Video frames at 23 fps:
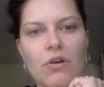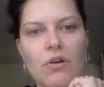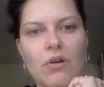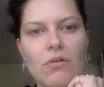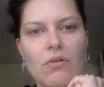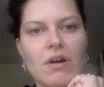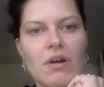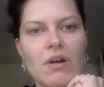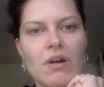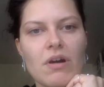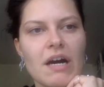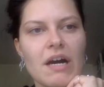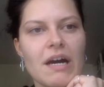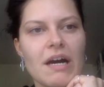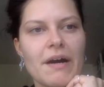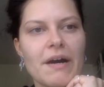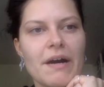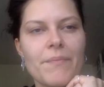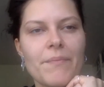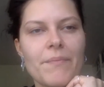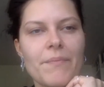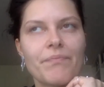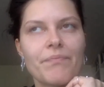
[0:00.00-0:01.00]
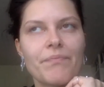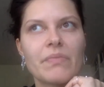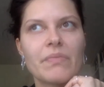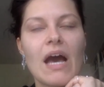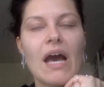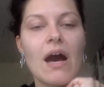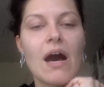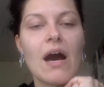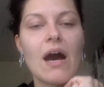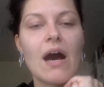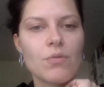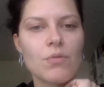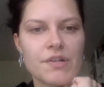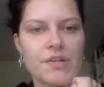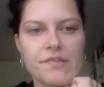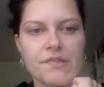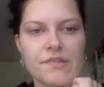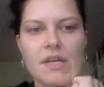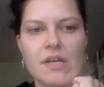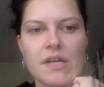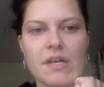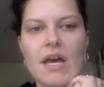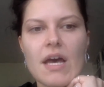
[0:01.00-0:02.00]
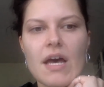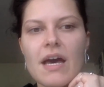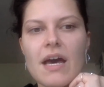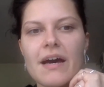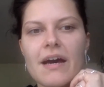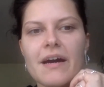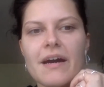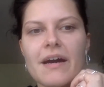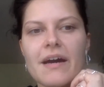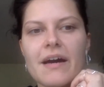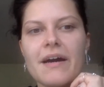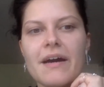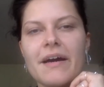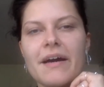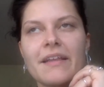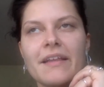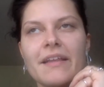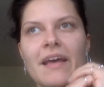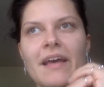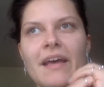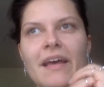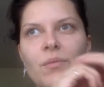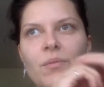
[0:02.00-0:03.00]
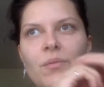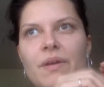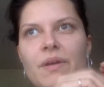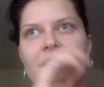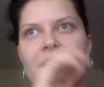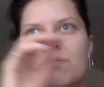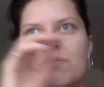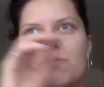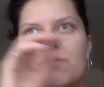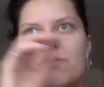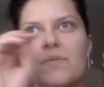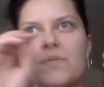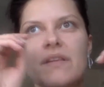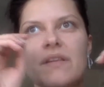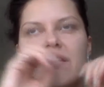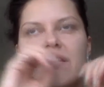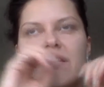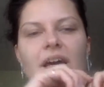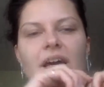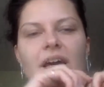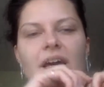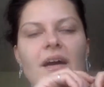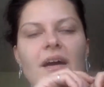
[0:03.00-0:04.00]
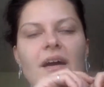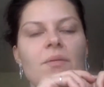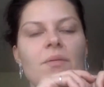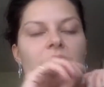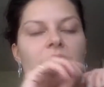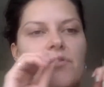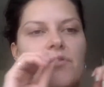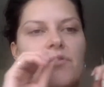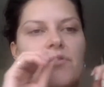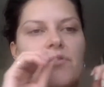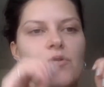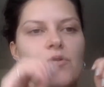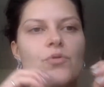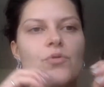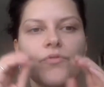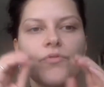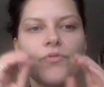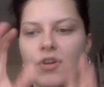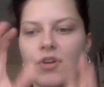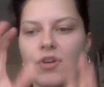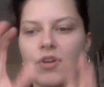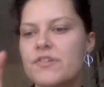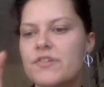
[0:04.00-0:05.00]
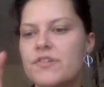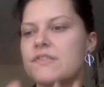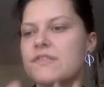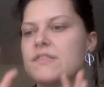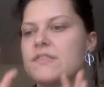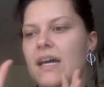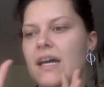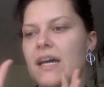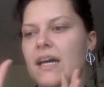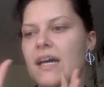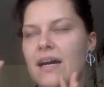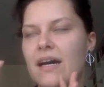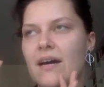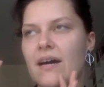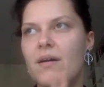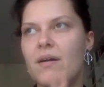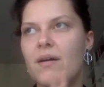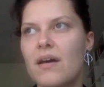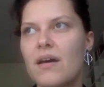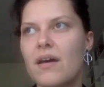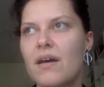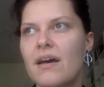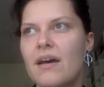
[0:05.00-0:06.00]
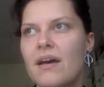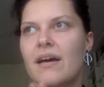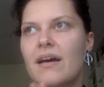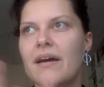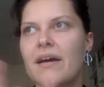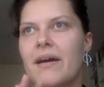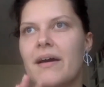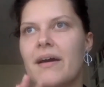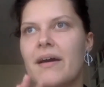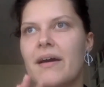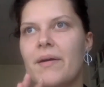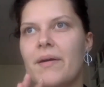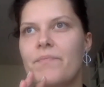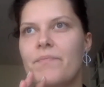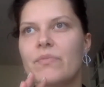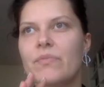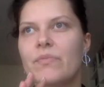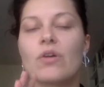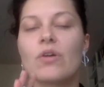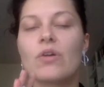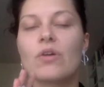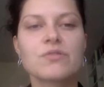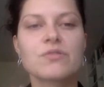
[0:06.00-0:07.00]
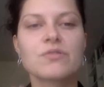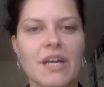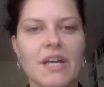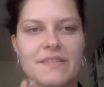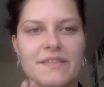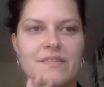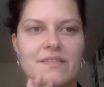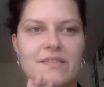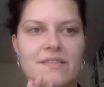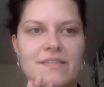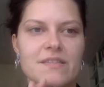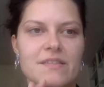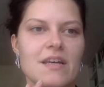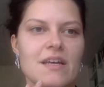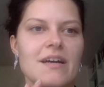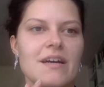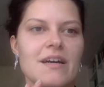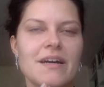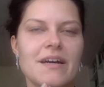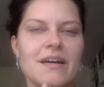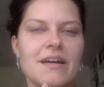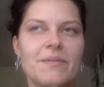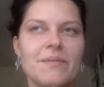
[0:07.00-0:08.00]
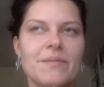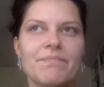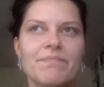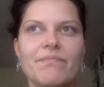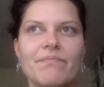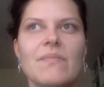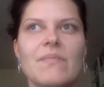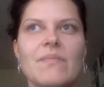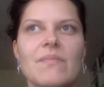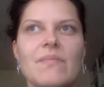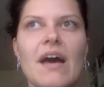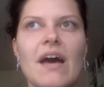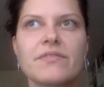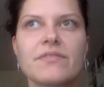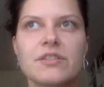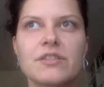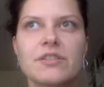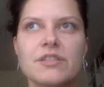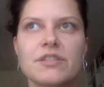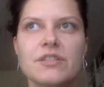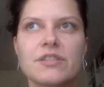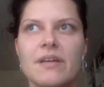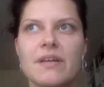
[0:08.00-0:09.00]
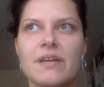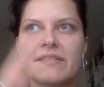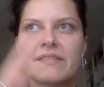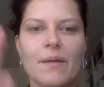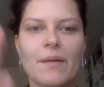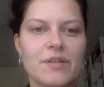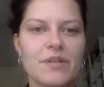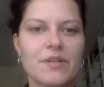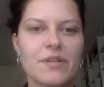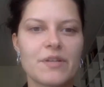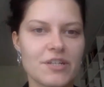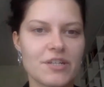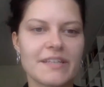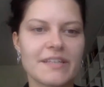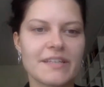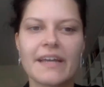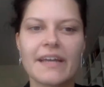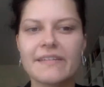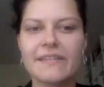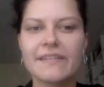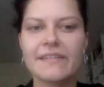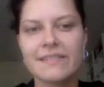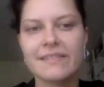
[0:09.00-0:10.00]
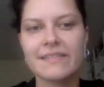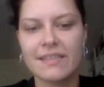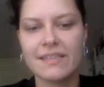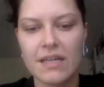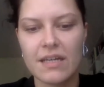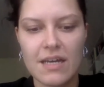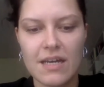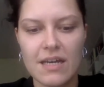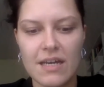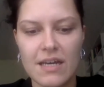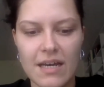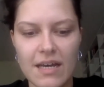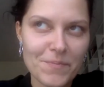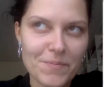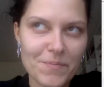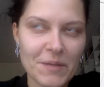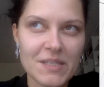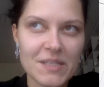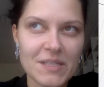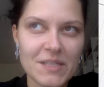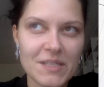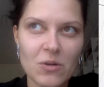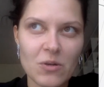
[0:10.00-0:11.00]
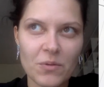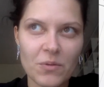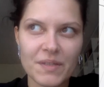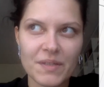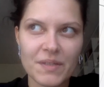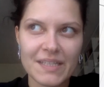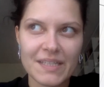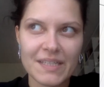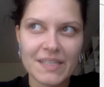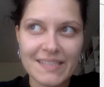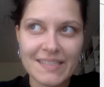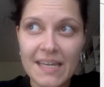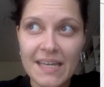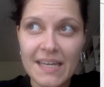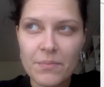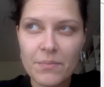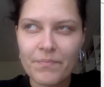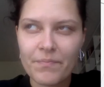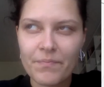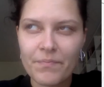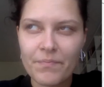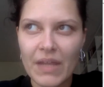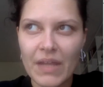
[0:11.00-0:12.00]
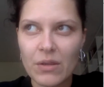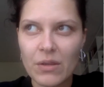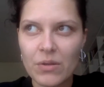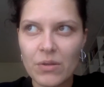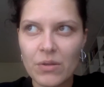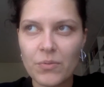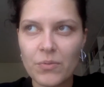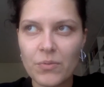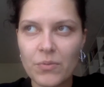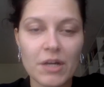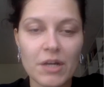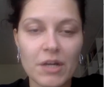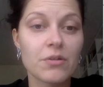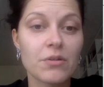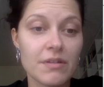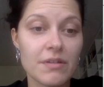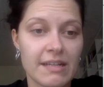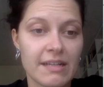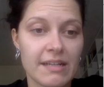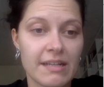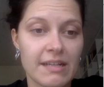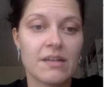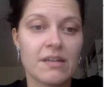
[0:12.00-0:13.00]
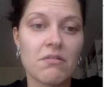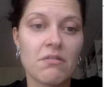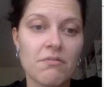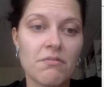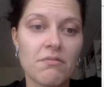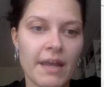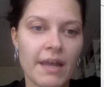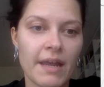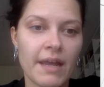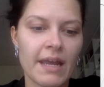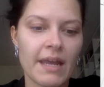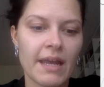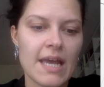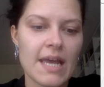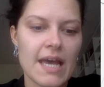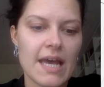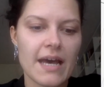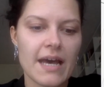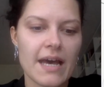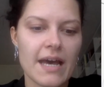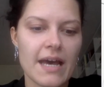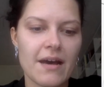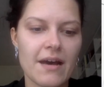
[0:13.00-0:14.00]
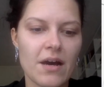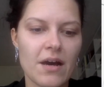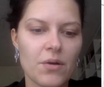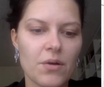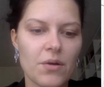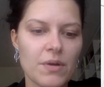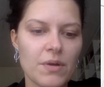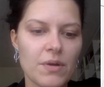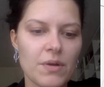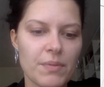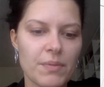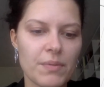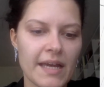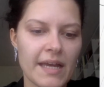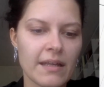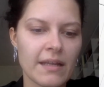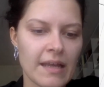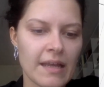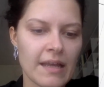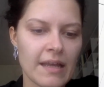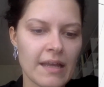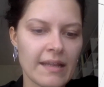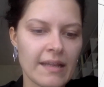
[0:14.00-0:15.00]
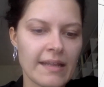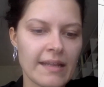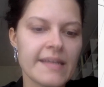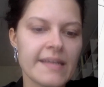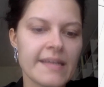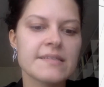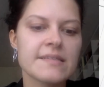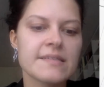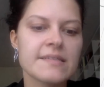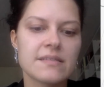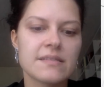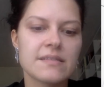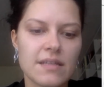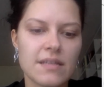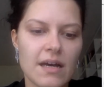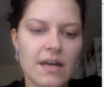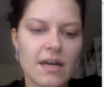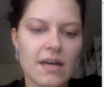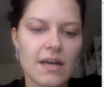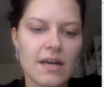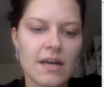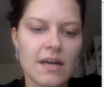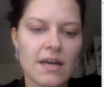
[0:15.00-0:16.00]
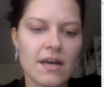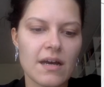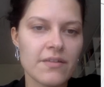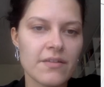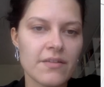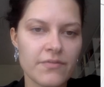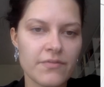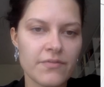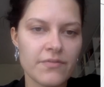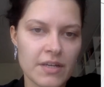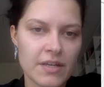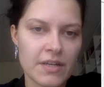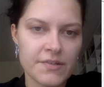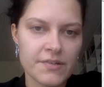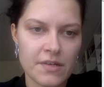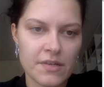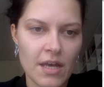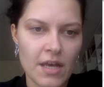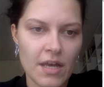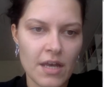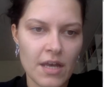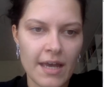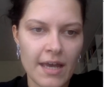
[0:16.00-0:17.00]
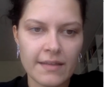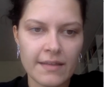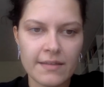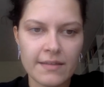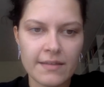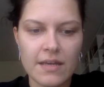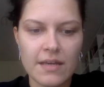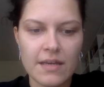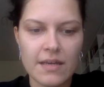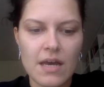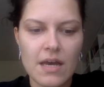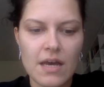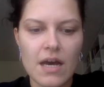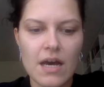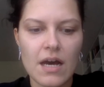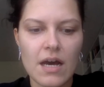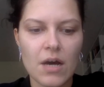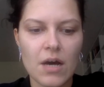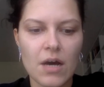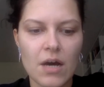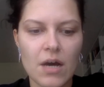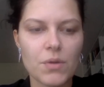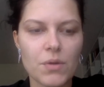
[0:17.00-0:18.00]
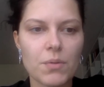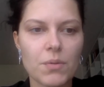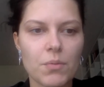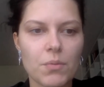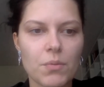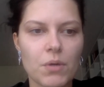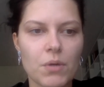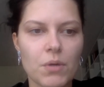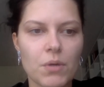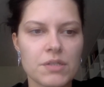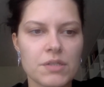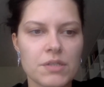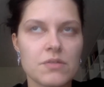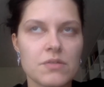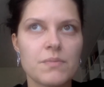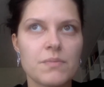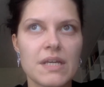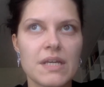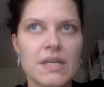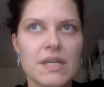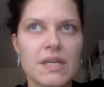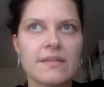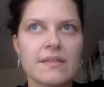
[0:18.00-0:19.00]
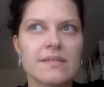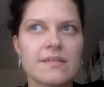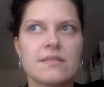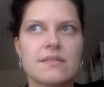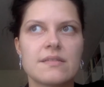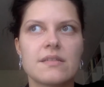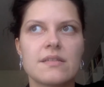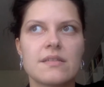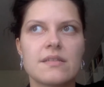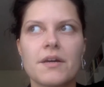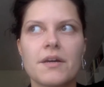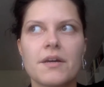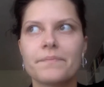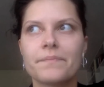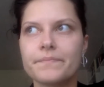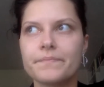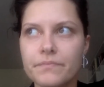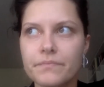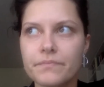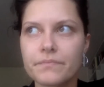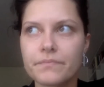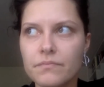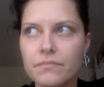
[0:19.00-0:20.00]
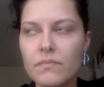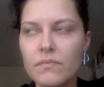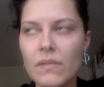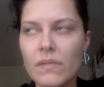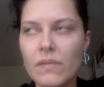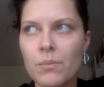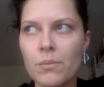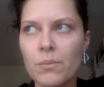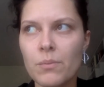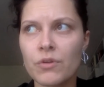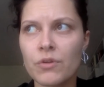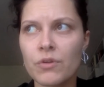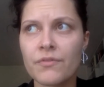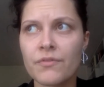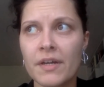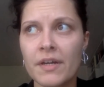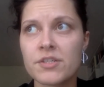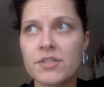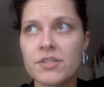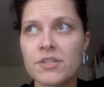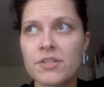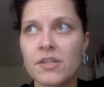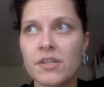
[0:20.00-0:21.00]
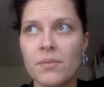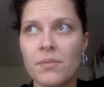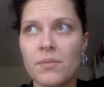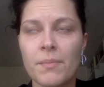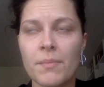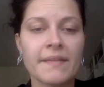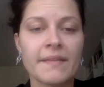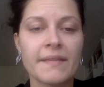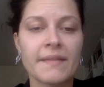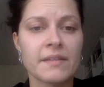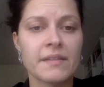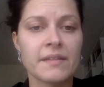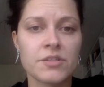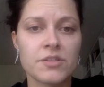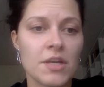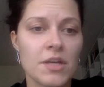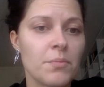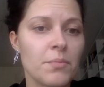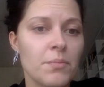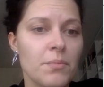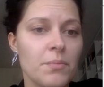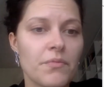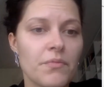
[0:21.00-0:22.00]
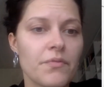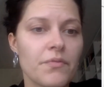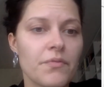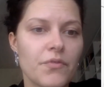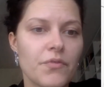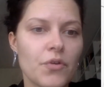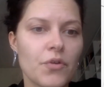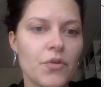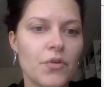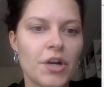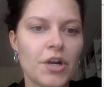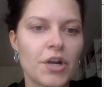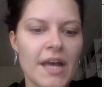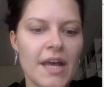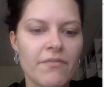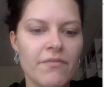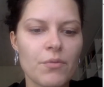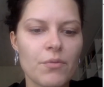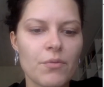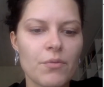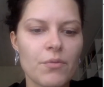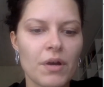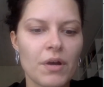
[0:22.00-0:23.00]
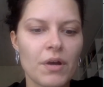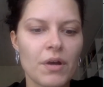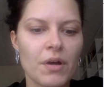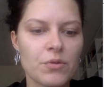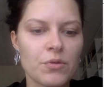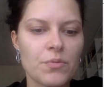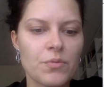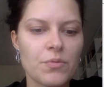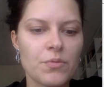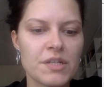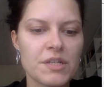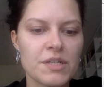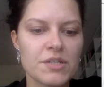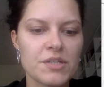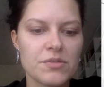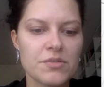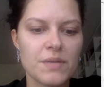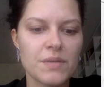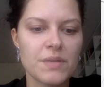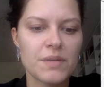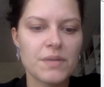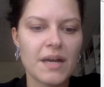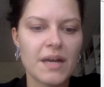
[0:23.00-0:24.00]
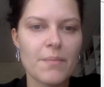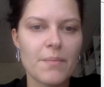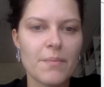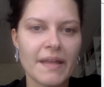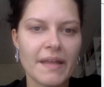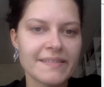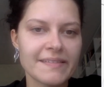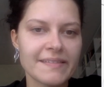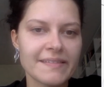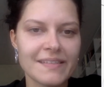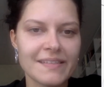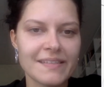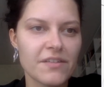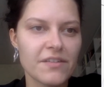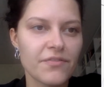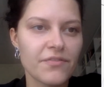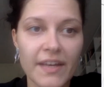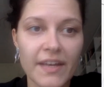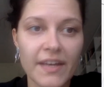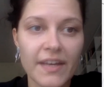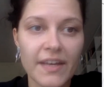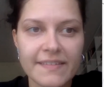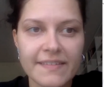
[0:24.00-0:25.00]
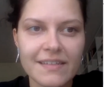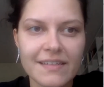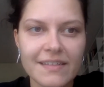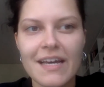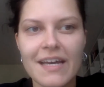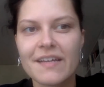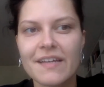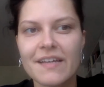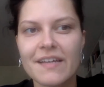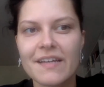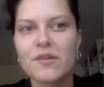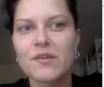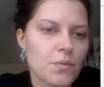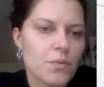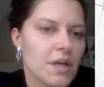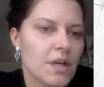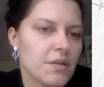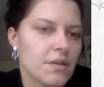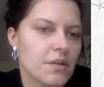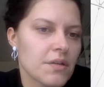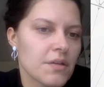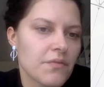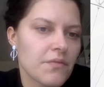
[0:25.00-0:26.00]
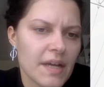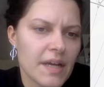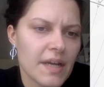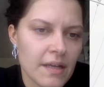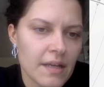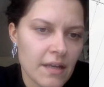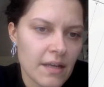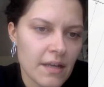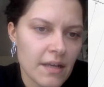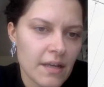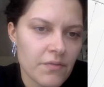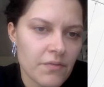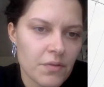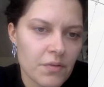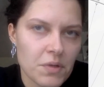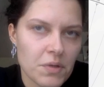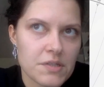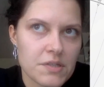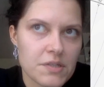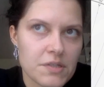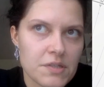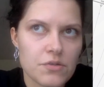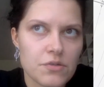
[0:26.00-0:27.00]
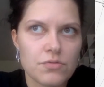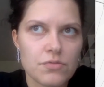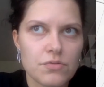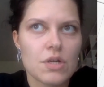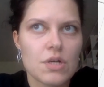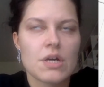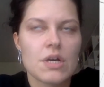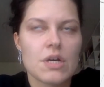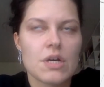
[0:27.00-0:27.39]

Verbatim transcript: bono um, hours uh, and helping us with a uh, few first uh, um, contracts. Um, after establishing the entity, when we talk with the team, and we are currently growing, uh, we plan at least uh, five years ahead uh, where we want to be this um, multifunctional mental gym for everyone who wish to become mentally fit. So we are inviting everyone to